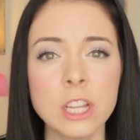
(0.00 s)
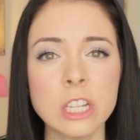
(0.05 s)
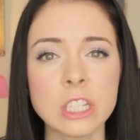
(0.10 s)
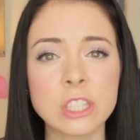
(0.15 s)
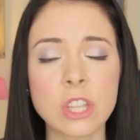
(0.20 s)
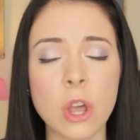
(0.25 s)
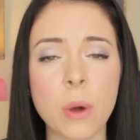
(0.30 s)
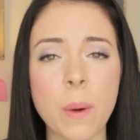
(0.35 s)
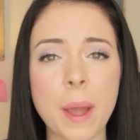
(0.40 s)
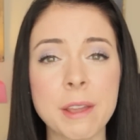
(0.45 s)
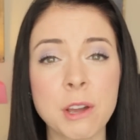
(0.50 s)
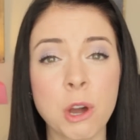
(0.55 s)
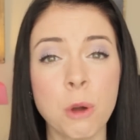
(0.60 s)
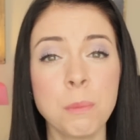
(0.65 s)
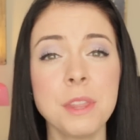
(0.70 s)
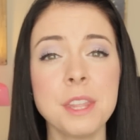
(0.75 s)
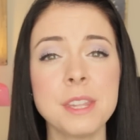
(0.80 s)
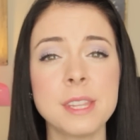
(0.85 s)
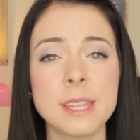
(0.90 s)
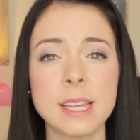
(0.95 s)
So I
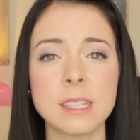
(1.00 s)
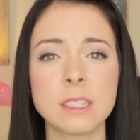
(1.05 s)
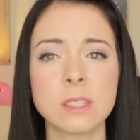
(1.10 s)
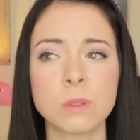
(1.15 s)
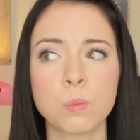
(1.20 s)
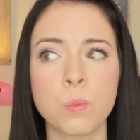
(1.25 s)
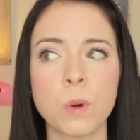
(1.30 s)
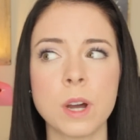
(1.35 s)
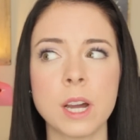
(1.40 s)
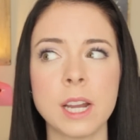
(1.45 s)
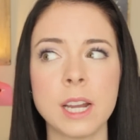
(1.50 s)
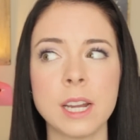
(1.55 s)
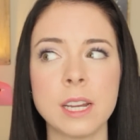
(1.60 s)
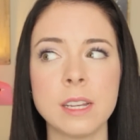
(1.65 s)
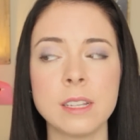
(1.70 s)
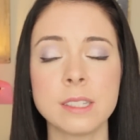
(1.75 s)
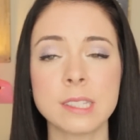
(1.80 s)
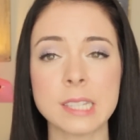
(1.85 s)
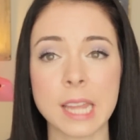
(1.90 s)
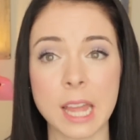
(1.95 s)
hope that this
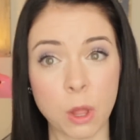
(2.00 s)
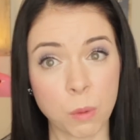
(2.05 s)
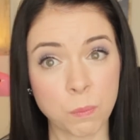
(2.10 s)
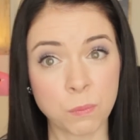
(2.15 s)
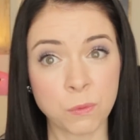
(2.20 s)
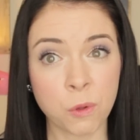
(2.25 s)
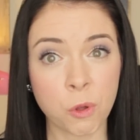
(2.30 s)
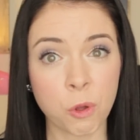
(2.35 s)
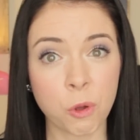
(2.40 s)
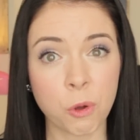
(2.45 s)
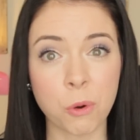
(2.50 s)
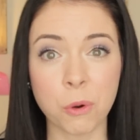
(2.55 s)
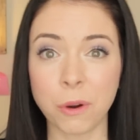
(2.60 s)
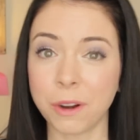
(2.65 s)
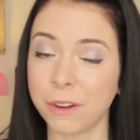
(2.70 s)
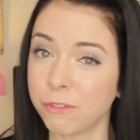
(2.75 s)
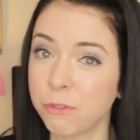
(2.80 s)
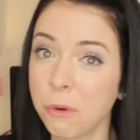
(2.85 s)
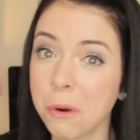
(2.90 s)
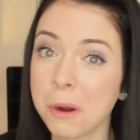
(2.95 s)
was helpful
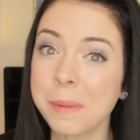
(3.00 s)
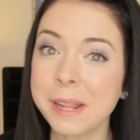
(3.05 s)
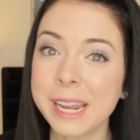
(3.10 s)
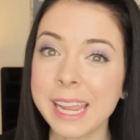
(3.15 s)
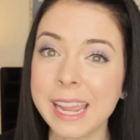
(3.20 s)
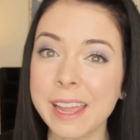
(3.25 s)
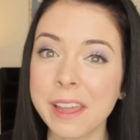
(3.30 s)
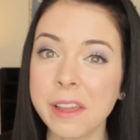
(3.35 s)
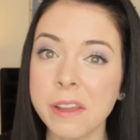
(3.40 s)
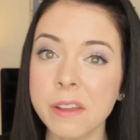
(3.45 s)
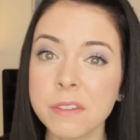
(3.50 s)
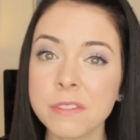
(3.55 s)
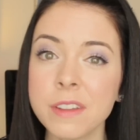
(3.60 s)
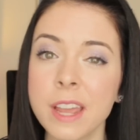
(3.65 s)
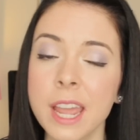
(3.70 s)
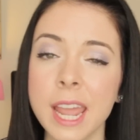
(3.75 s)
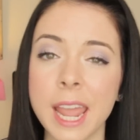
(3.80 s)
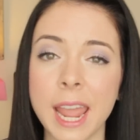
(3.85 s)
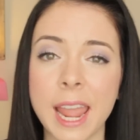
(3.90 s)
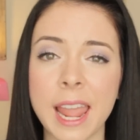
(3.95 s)
or informative,
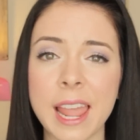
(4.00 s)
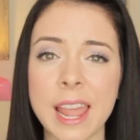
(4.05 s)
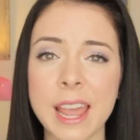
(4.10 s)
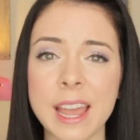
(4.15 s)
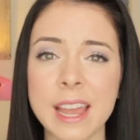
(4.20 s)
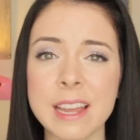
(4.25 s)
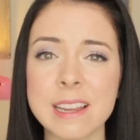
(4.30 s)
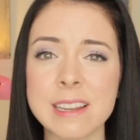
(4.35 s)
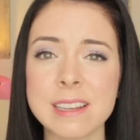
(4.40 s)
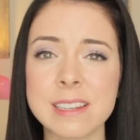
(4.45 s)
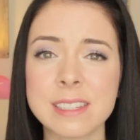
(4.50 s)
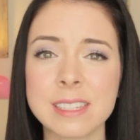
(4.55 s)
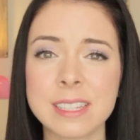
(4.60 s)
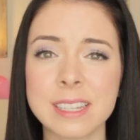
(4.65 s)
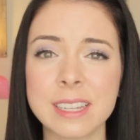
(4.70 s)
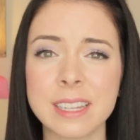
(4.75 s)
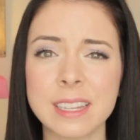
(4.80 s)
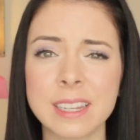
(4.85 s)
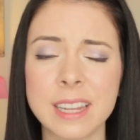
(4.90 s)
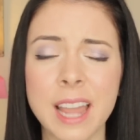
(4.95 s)
and
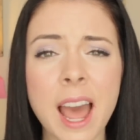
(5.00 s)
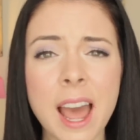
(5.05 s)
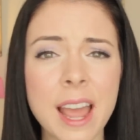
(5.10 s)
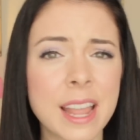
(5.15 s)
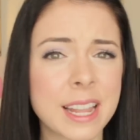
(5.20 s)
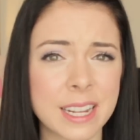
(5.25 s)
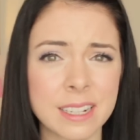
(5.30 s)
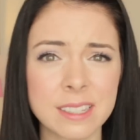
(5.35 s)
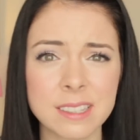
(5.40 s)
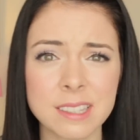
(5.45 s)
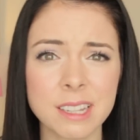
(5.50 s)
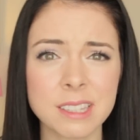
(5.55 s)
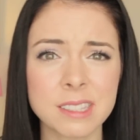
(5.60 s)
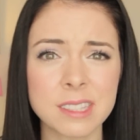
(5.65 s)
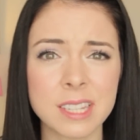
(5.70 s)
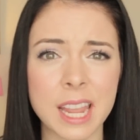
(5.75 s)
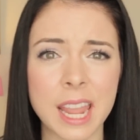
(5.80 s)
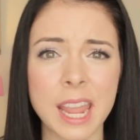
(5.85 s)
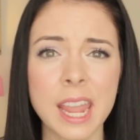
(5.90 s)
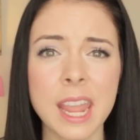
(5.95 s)
yeah, I guess
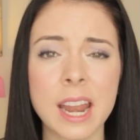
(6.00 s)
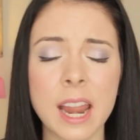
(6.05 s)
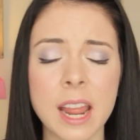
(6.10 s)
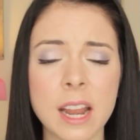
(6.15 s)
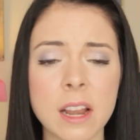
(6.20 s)
that's it.